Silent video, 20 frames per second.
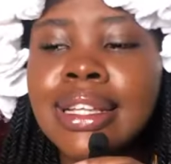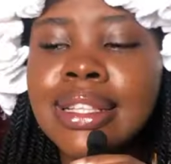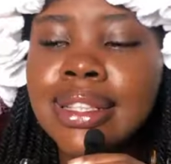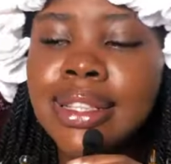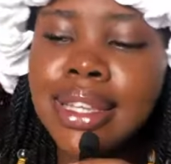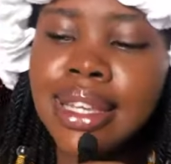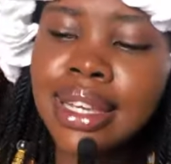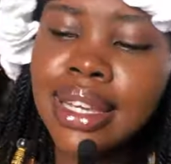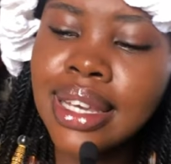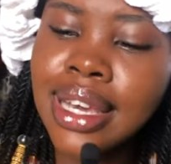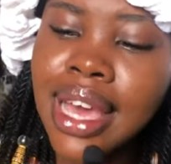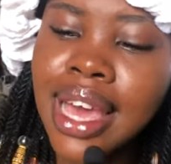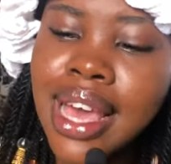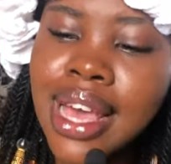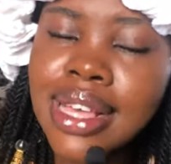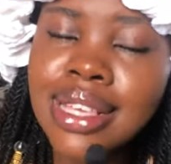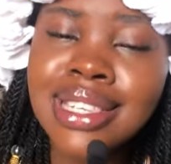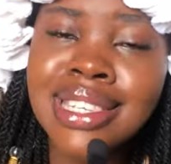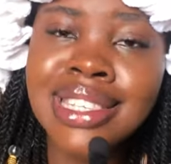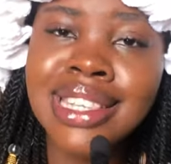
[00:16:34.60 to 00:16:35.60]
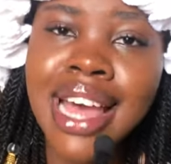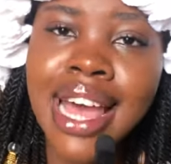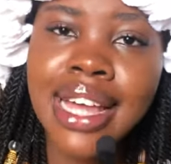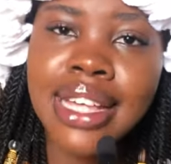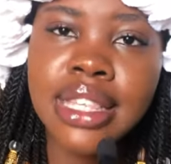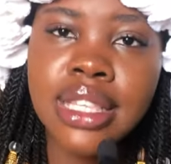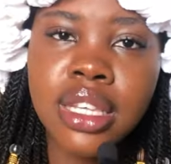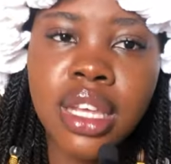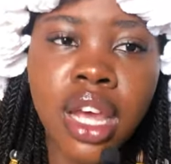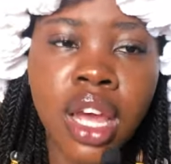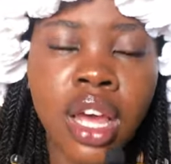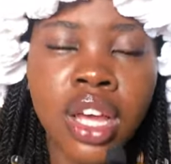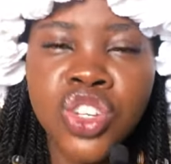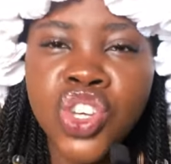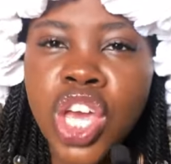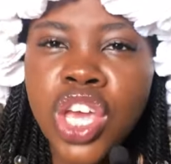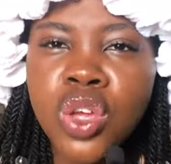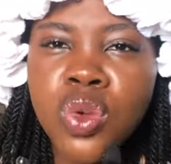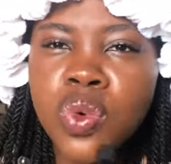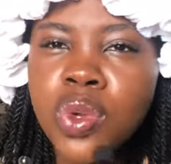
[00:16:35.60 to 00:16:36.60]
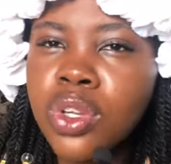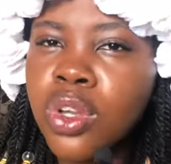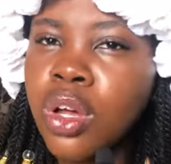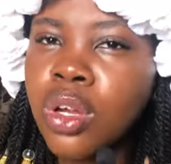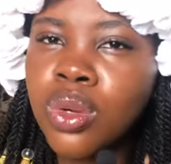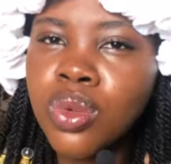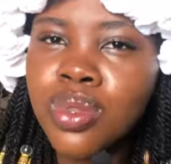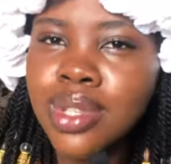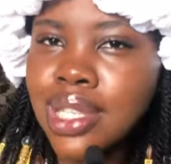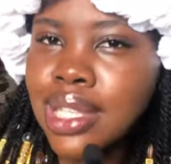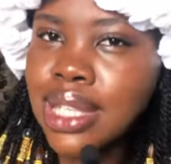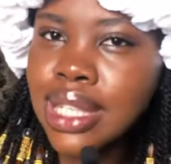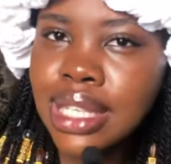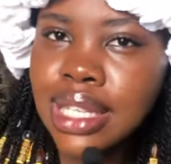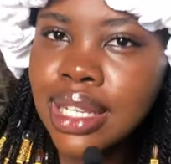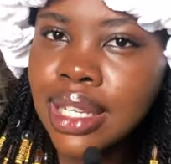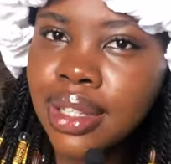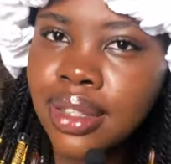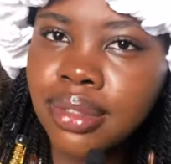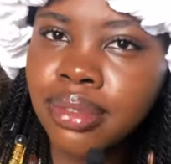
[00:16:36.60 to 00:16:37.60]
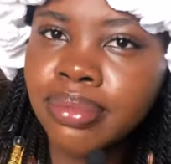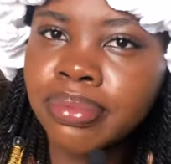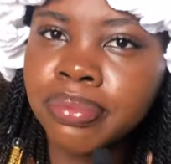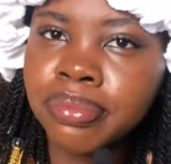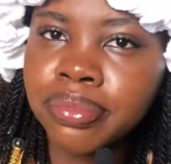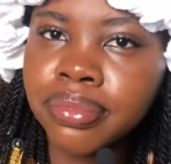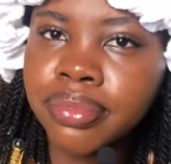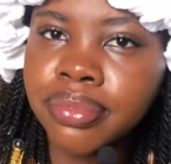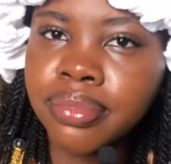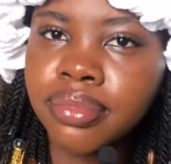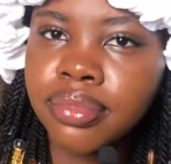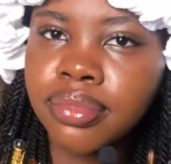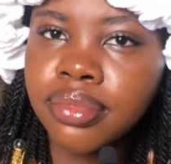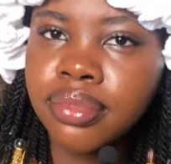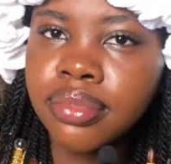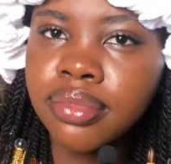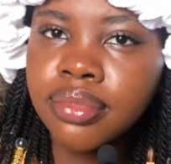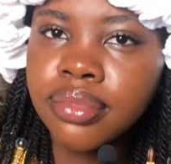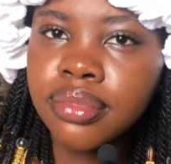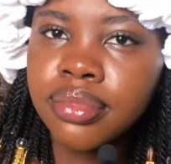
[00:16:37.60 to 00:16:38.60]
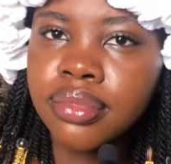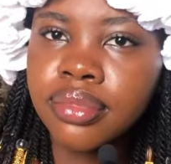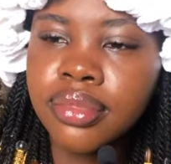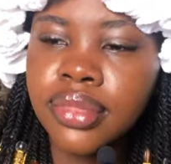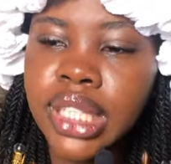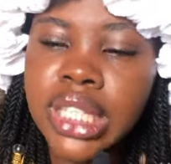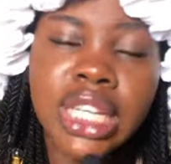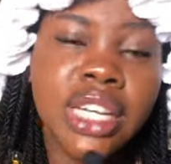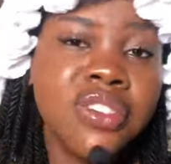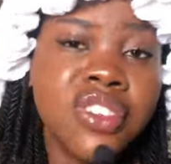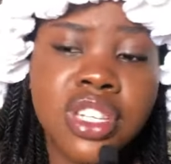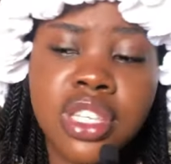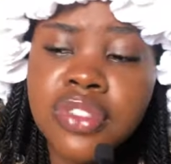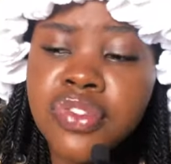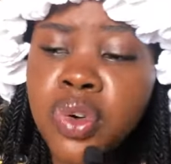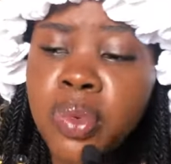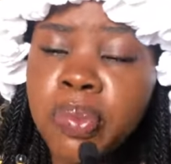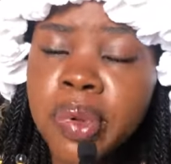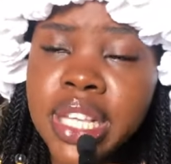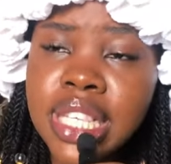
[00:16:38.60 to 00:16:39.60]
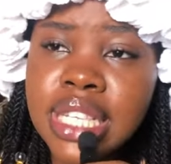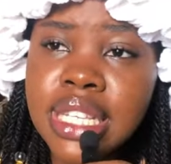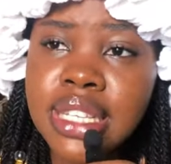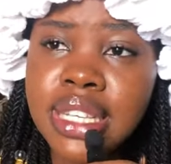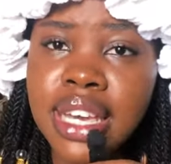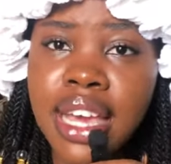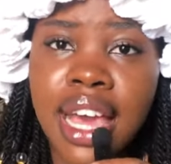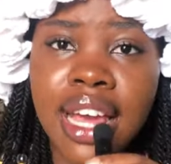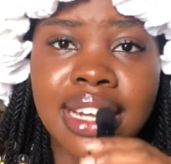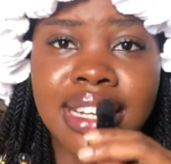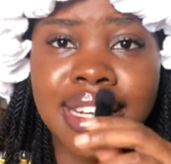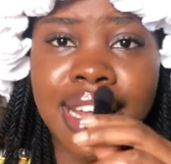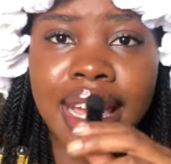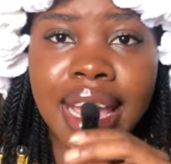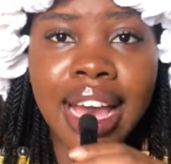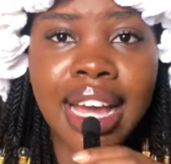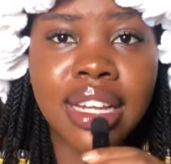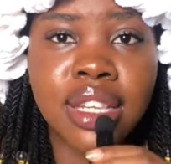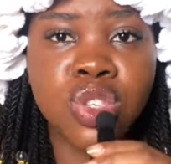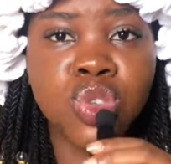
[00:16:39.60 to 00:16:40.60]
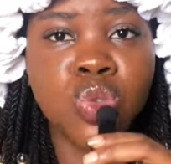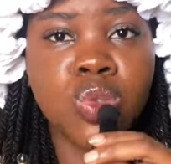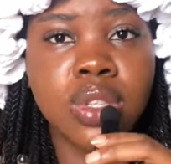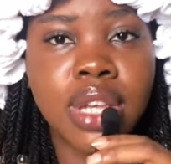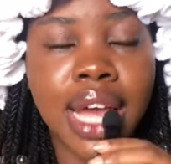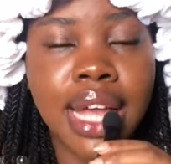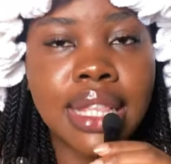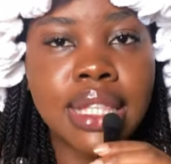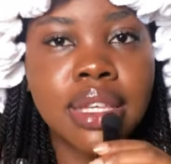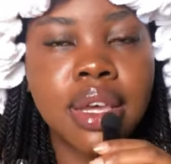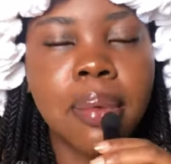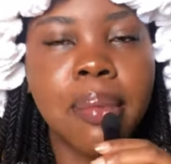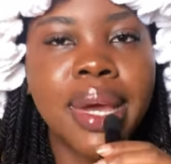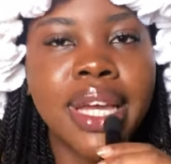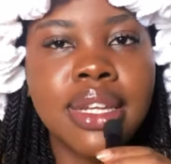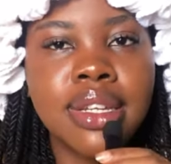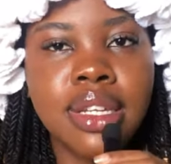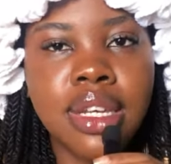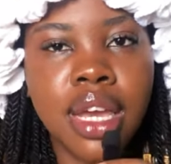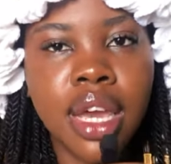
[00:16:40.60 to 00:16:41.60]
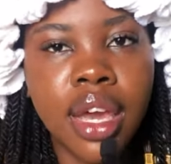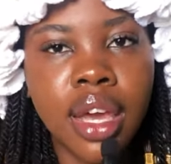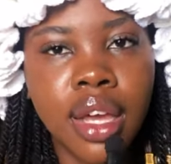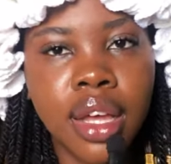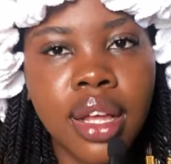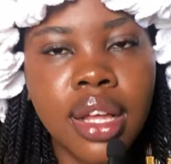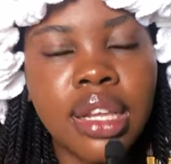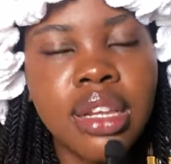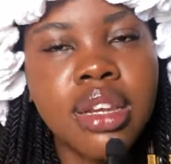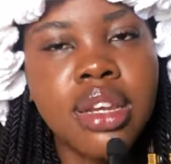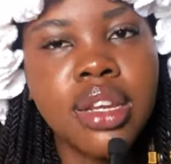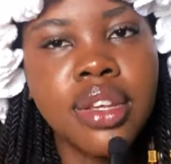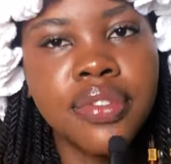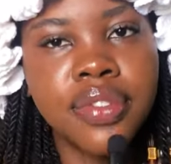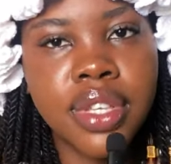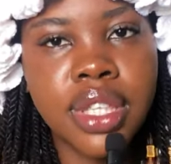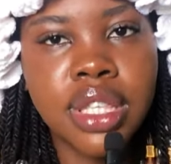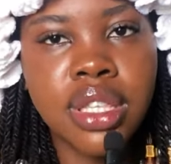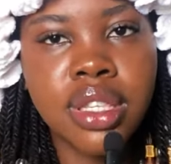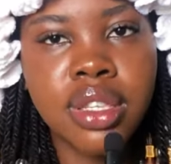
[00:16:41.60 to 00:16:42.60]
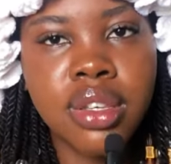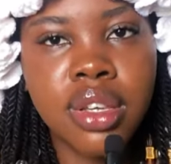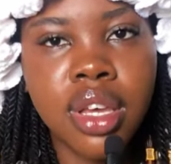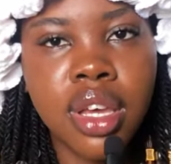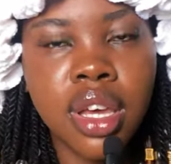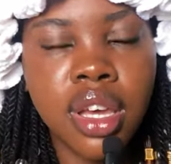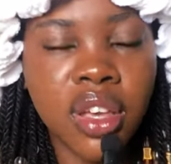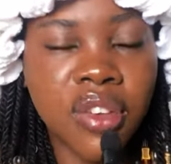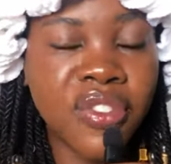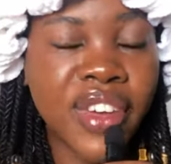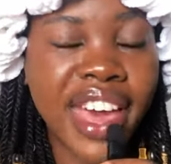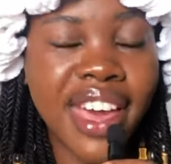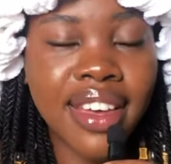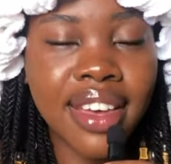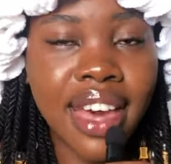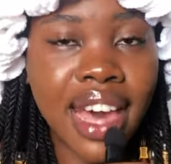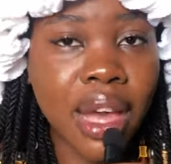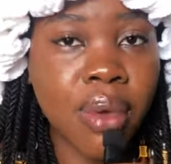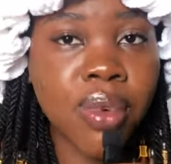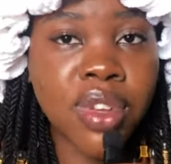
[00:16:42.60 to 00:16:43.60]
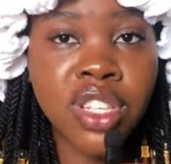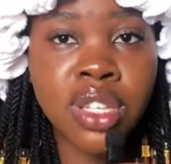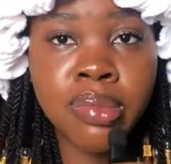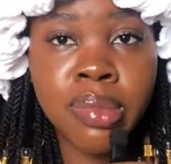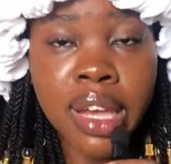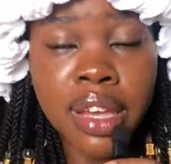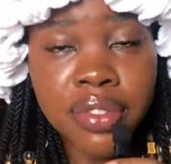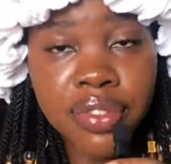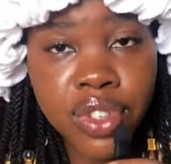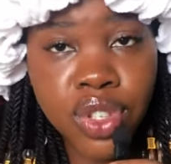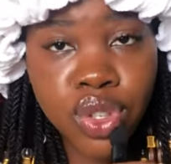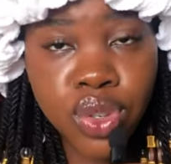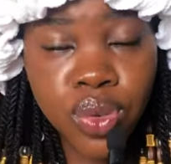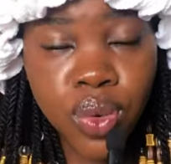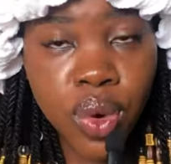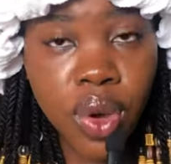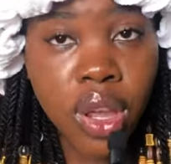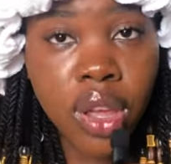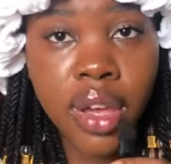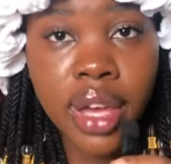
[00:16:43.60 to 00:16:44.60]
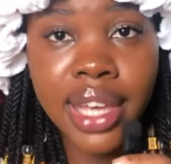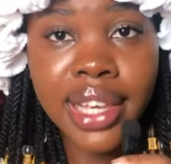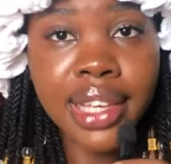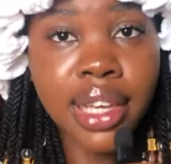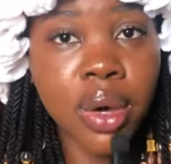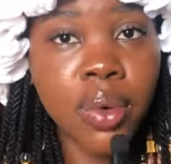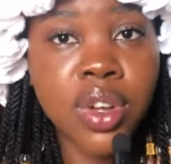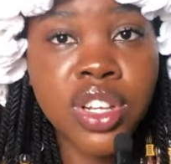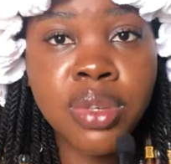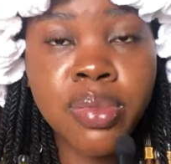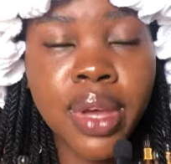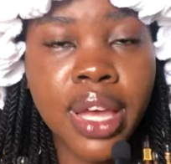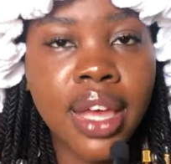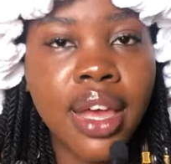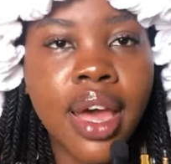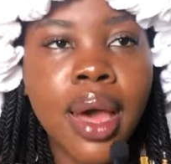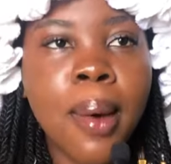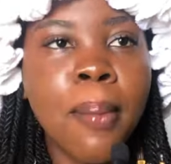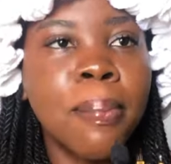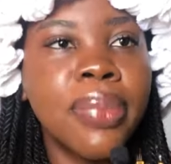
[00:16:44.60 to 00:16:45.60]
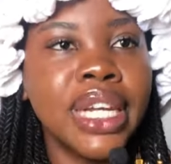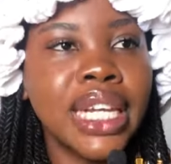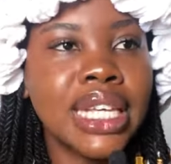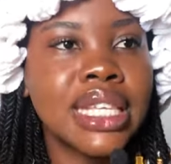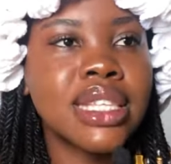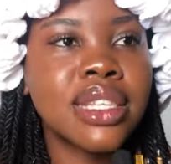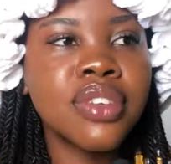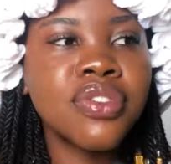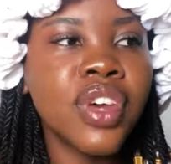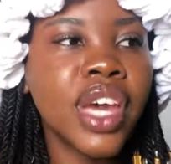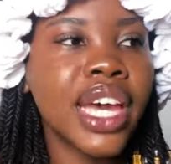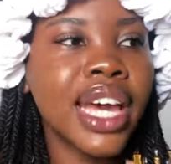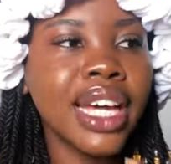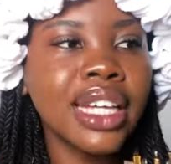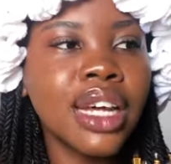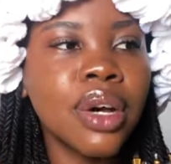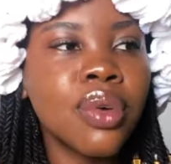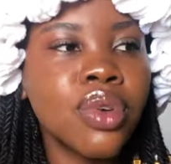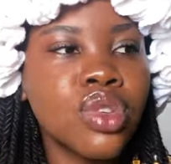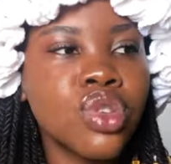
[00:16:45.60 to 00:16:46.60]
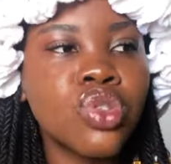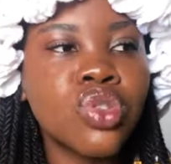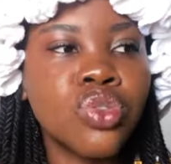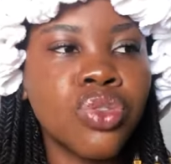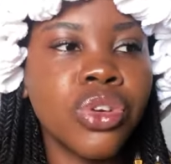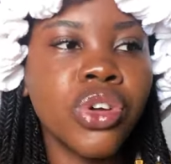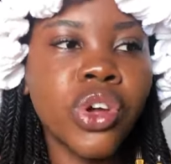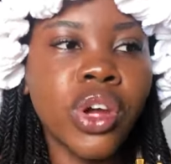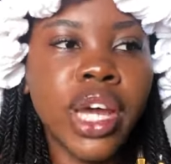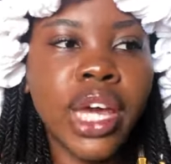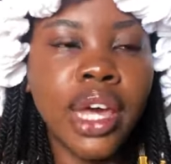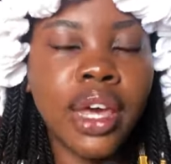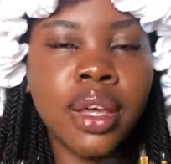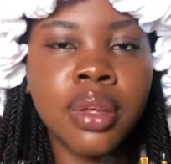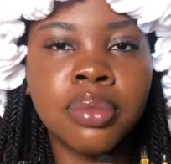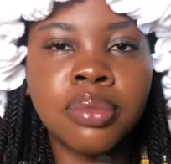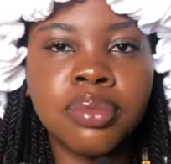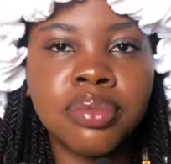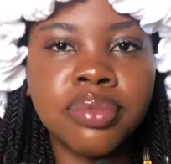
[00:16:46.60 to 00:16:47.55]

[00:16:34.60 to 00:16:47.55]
the hair is tight, sure you will not lose it, ni. If she's even placing the hair there and it's too tight, my dear, leave it. If you're a guy watching my video or you're a girl watching my, please, if you're a guy that wants to grow your hair,